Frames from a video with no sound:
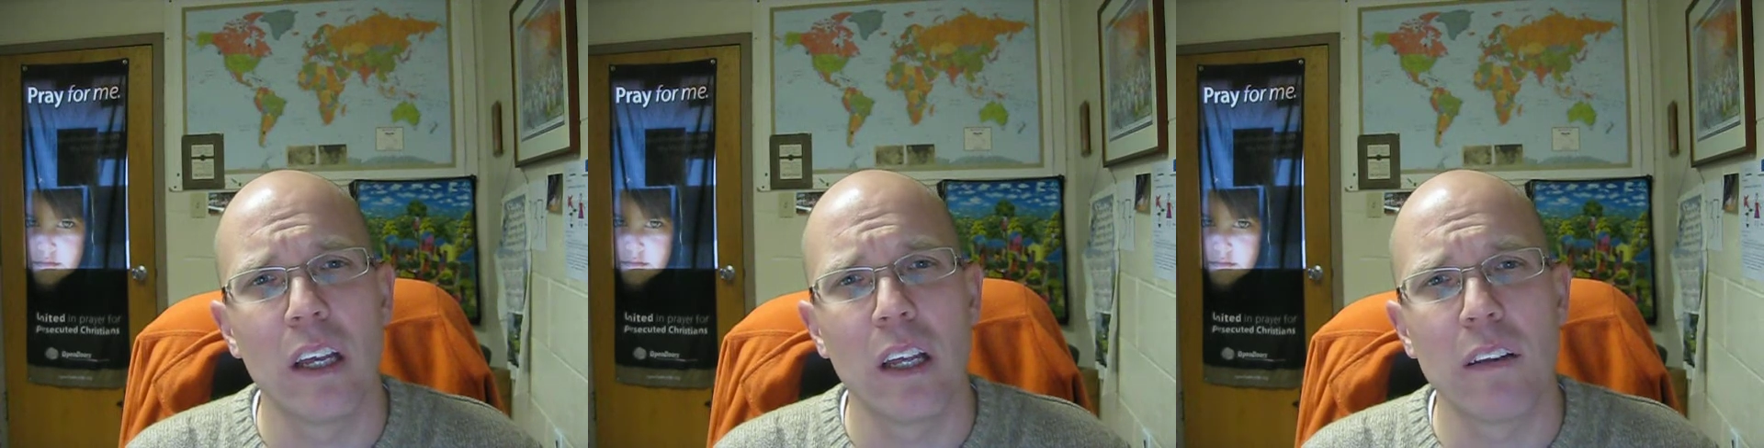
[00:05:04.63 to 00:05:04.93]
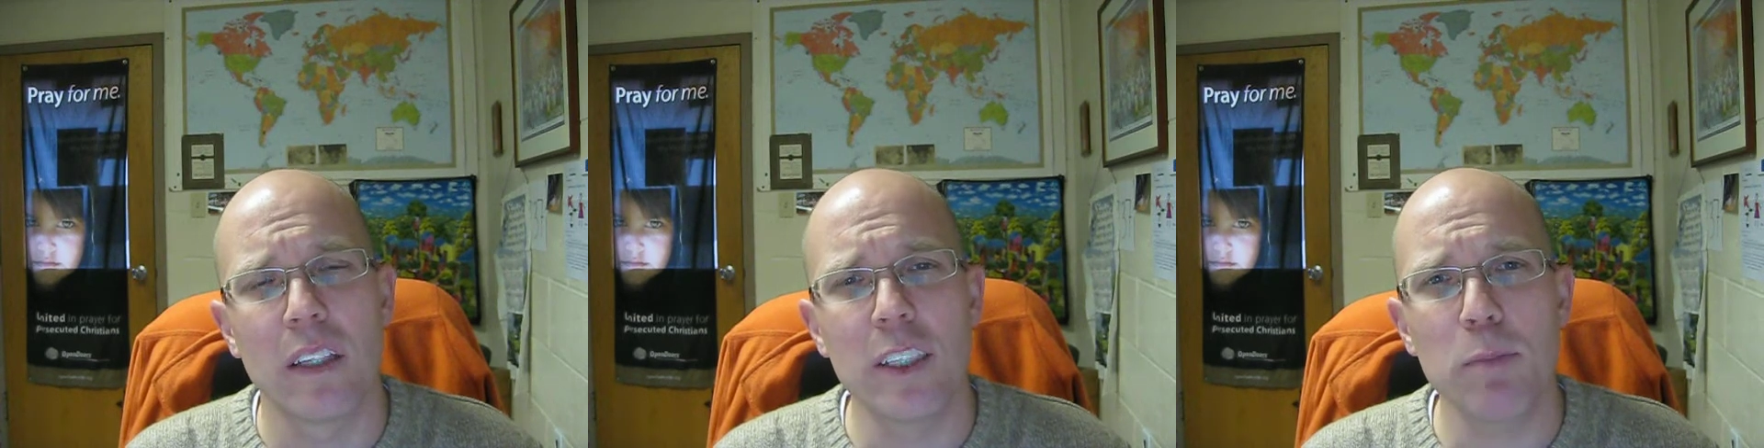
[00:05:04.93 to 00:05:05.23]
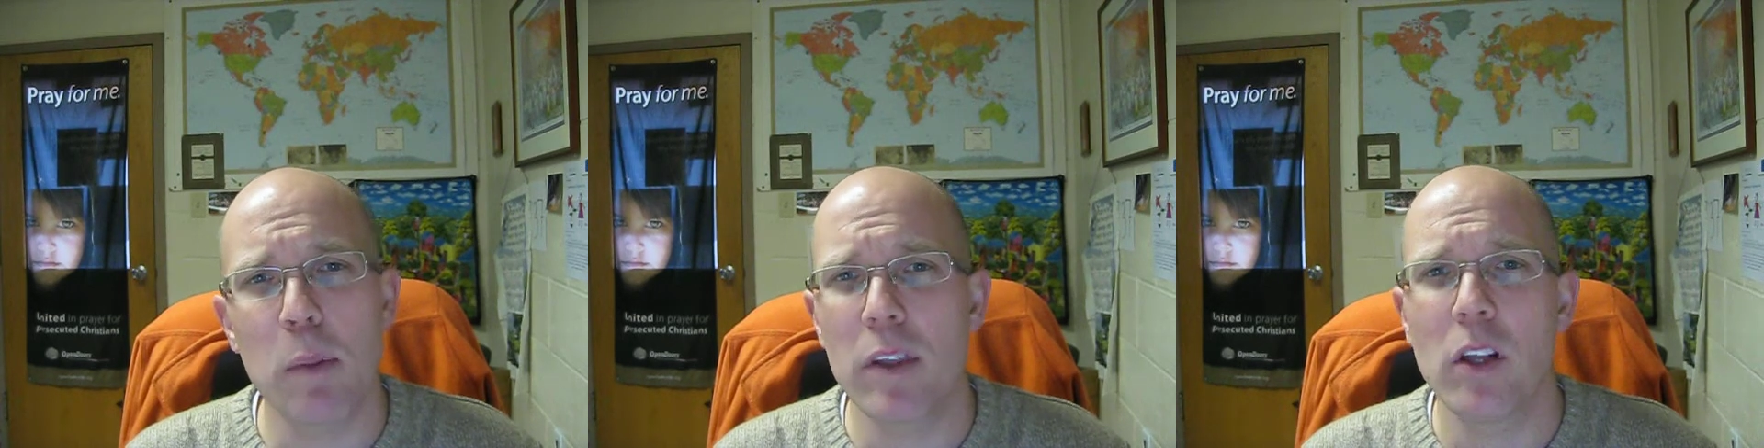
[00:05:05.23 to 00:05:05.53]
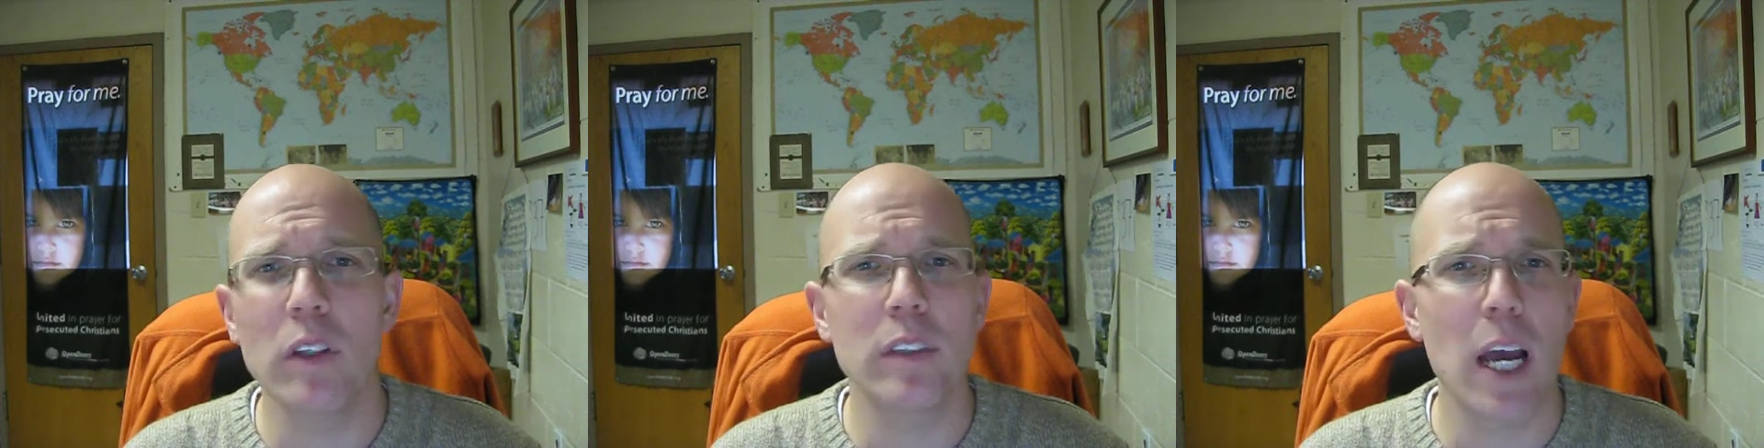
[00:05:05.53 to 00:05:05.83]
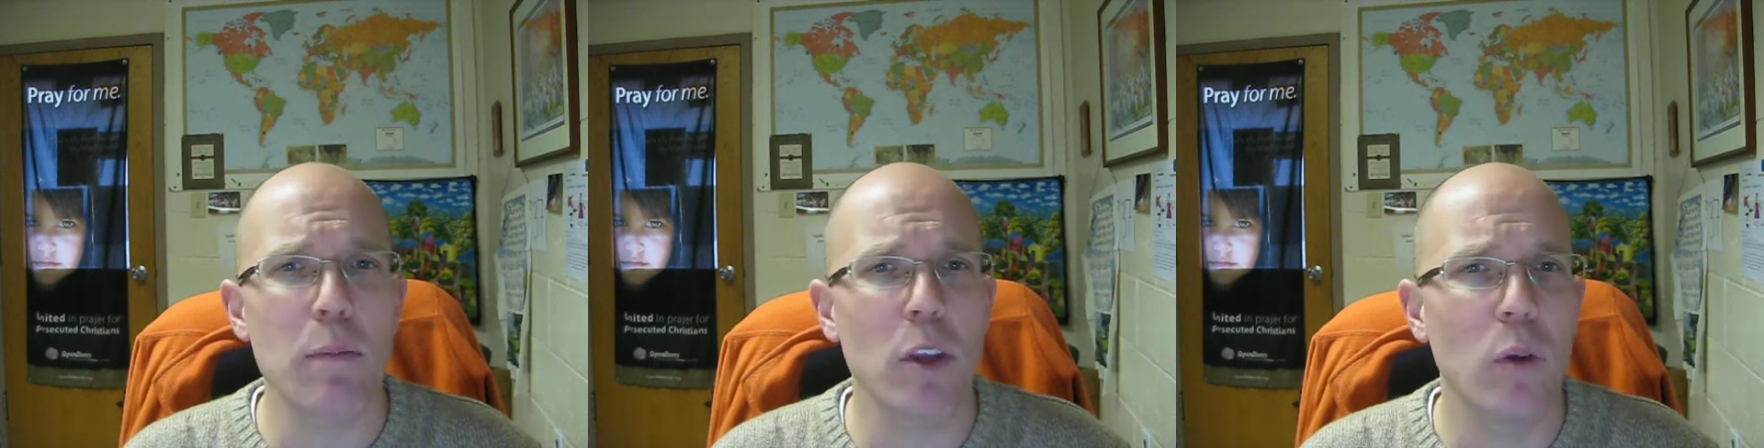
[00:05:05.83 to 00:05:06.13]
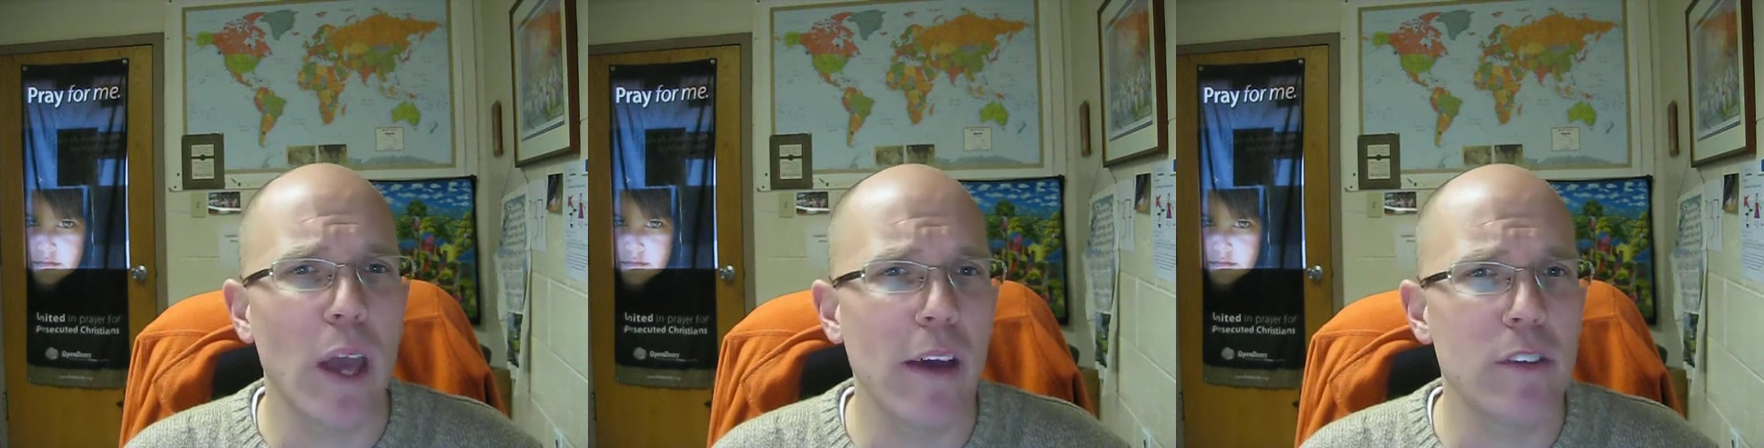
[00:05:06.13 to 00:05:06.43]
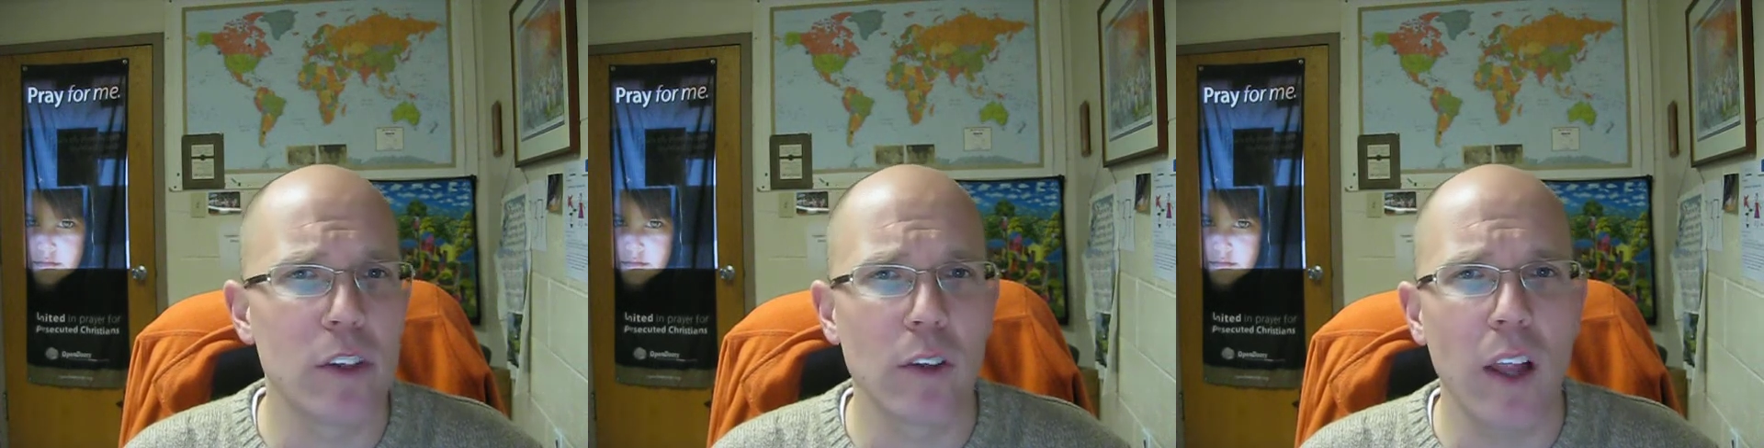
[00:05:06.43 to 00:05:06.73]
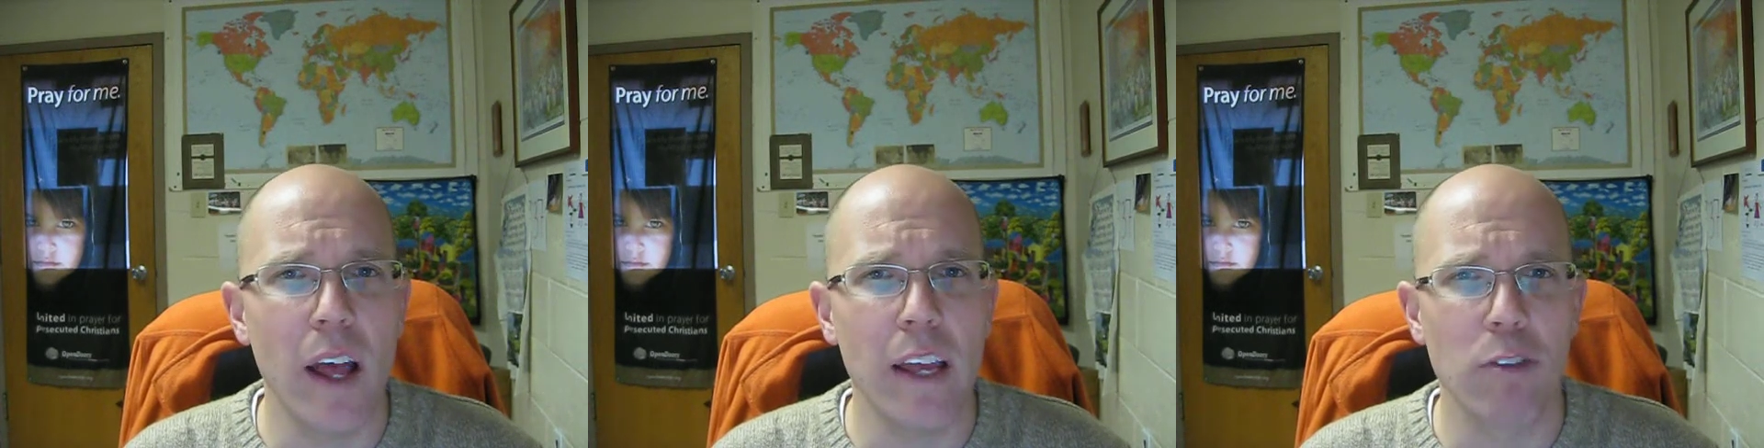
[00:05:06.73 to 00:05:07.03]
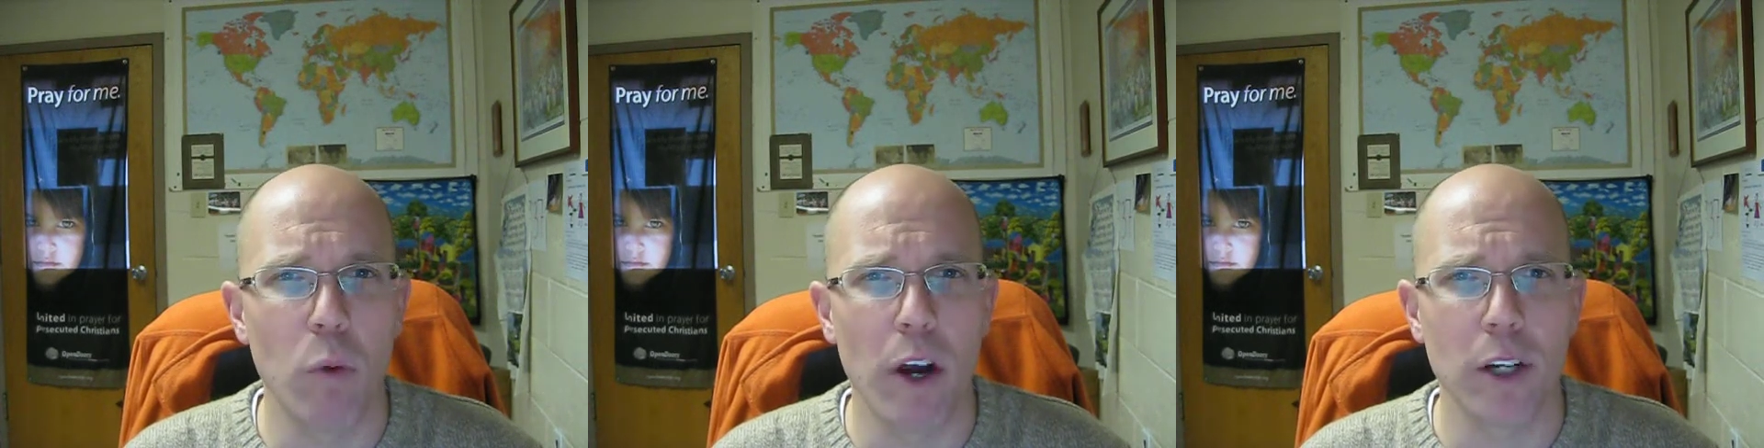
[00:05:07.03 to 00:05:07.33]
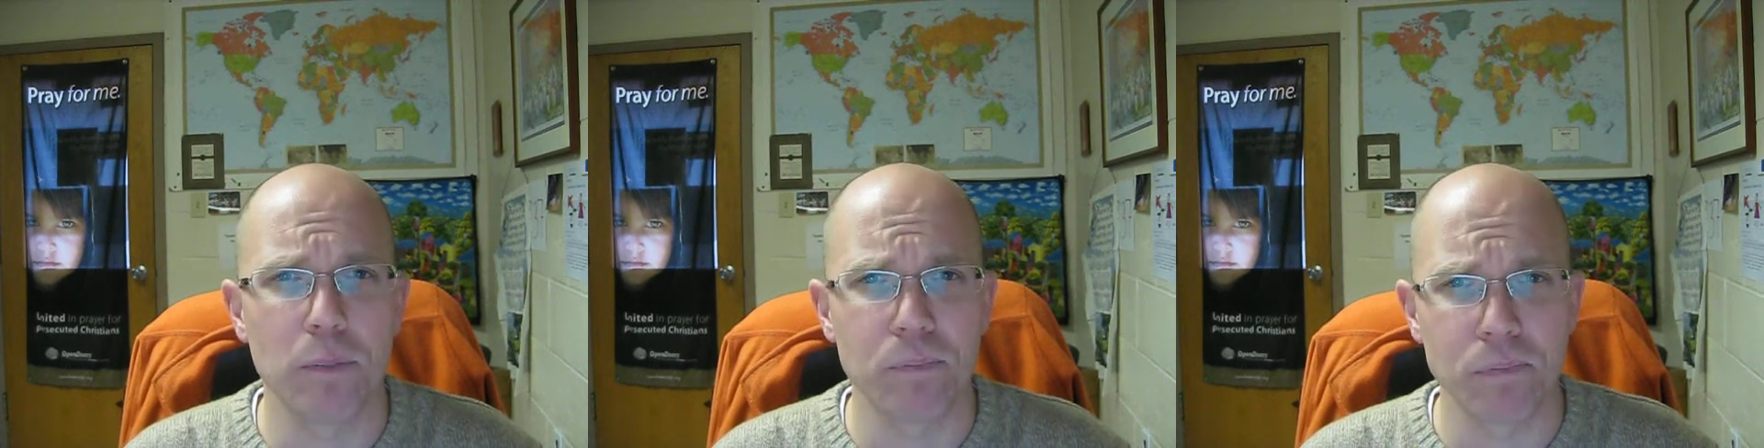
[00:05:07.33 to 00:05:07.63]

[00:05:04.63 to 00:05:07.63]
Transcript: that this may be the only time that you have in your life where